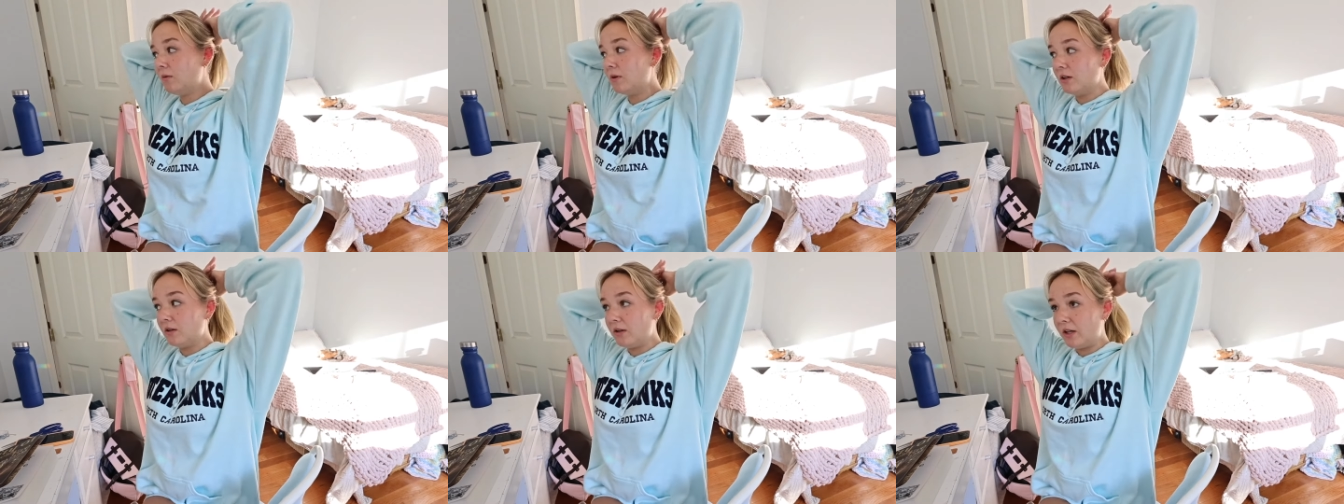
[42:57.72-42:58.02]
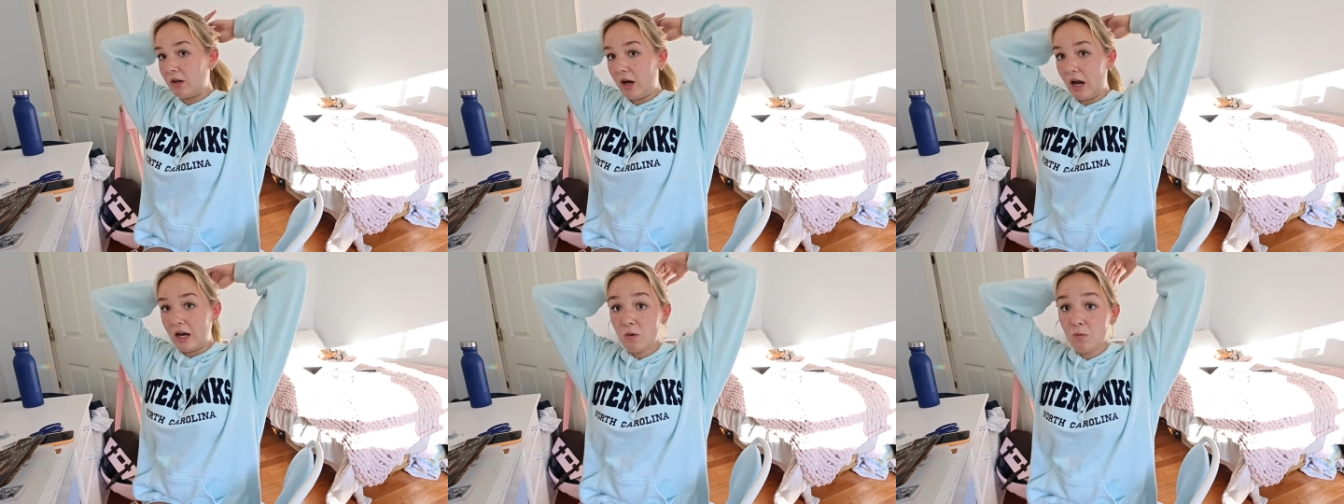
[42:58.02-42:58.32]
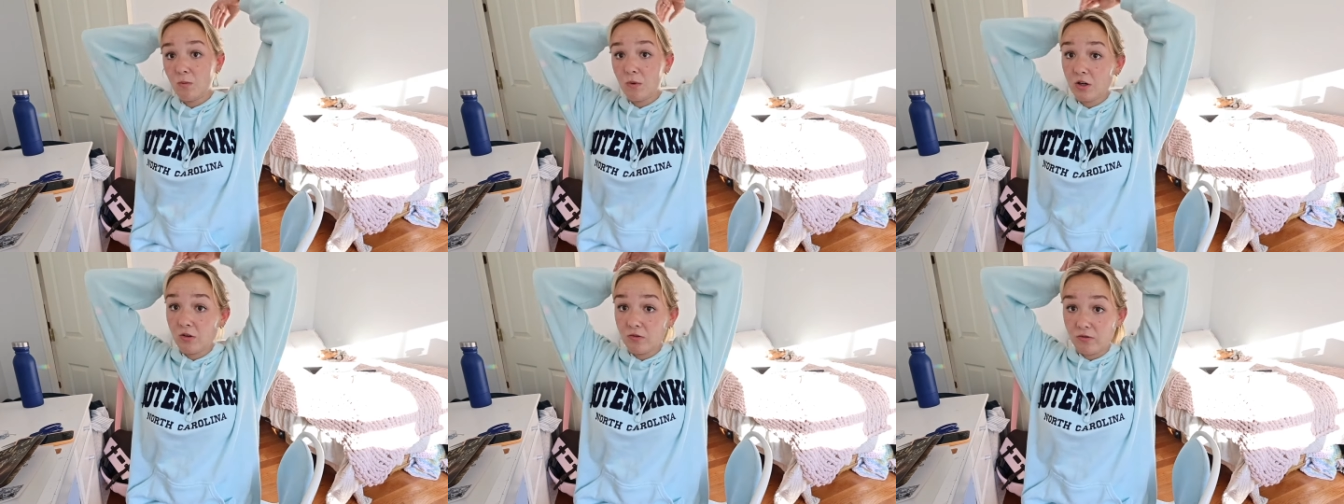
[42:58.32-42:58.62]
want to like I
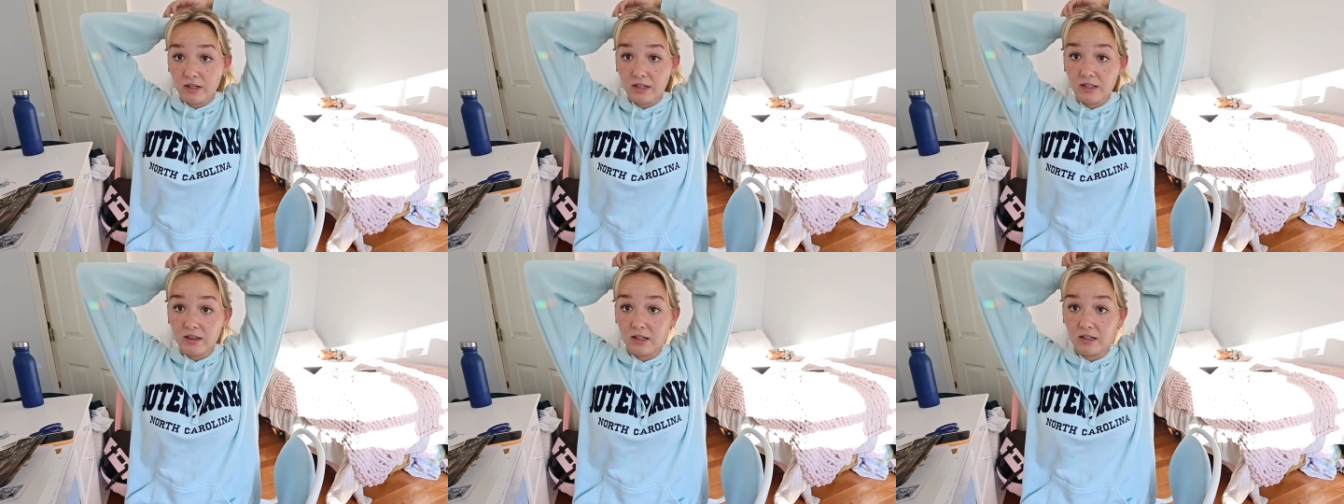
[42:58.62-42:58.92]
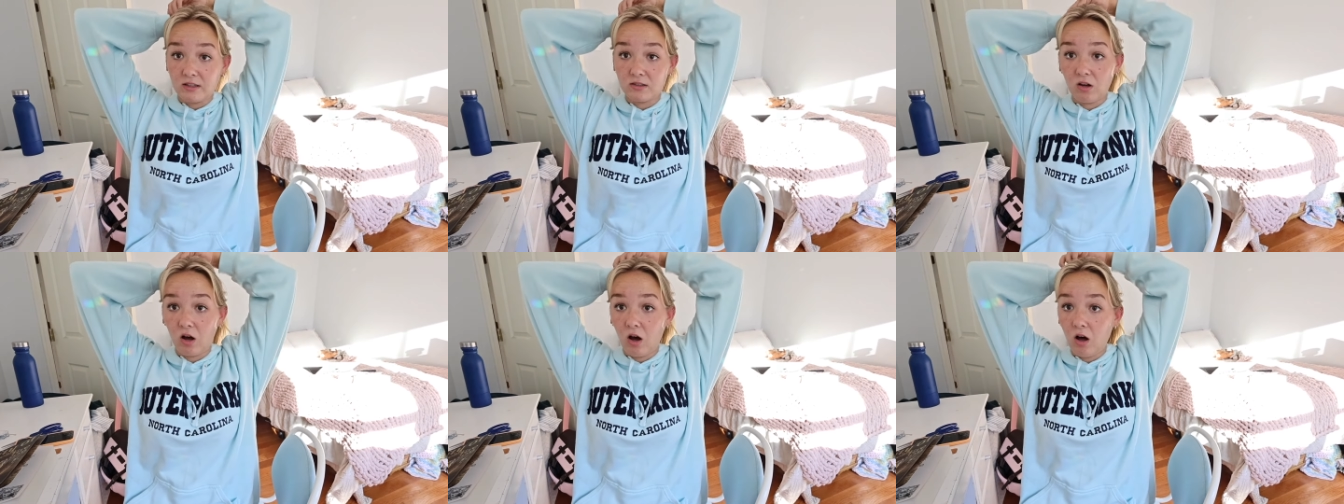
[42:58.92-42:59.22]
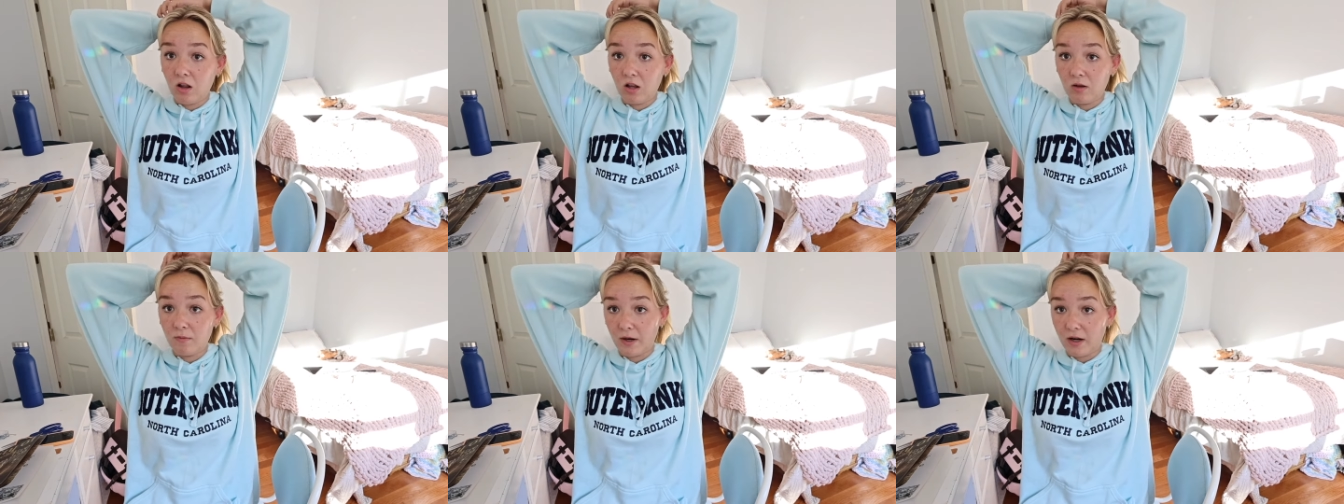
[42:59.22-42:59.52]
don't want to read this
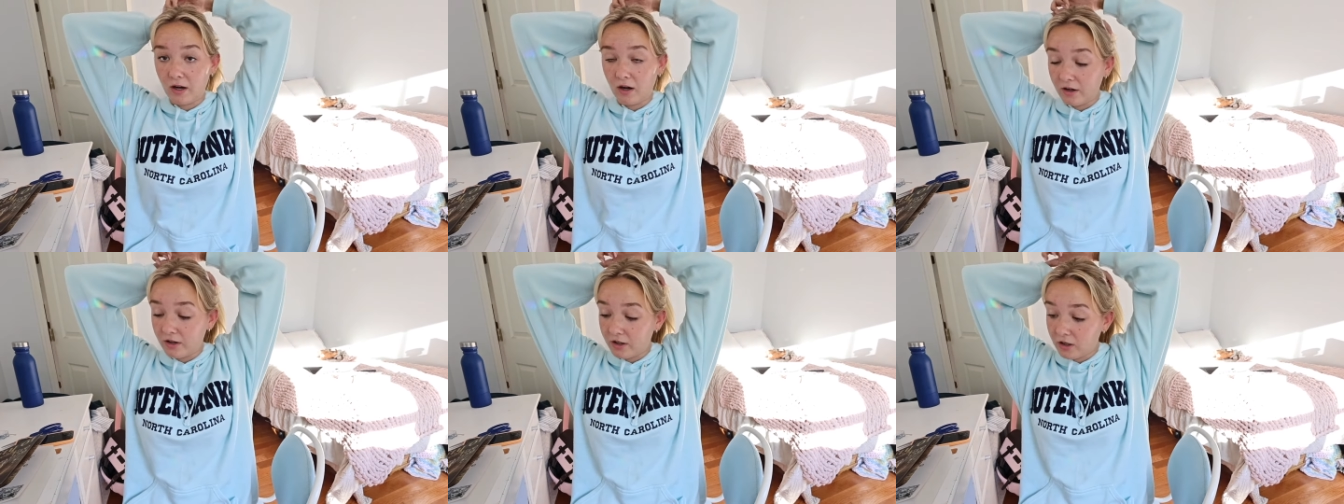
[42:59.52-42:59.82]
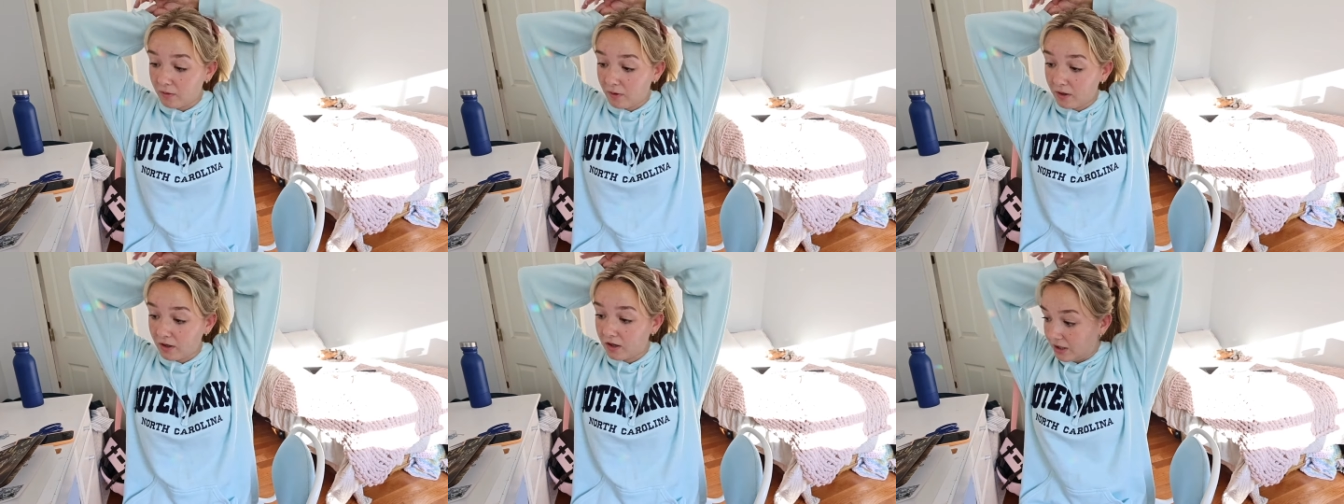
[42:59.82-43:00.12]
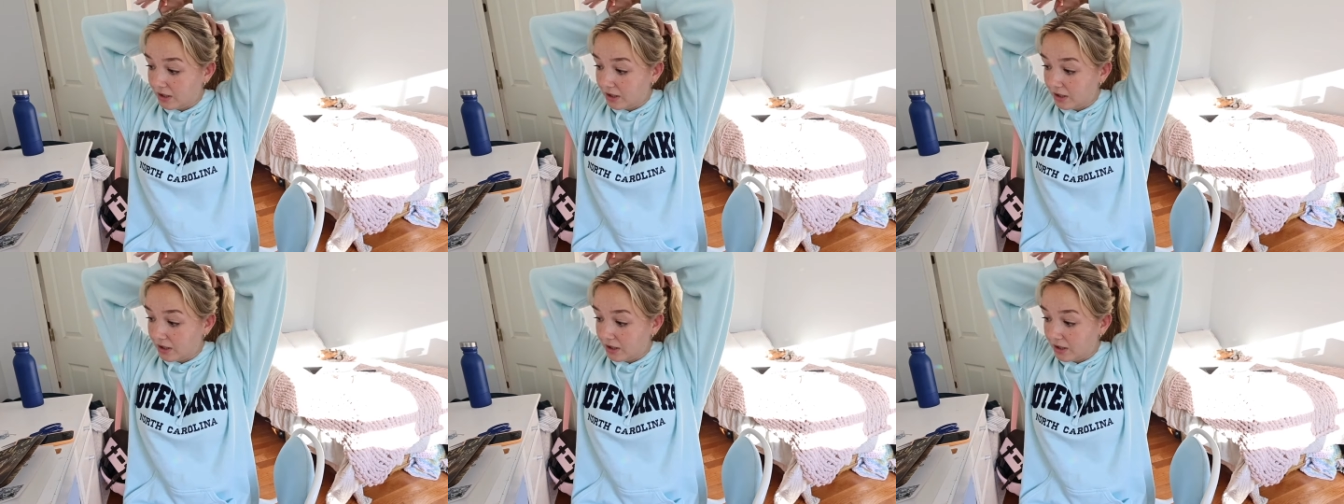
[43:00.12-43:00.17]
all on my audiobook,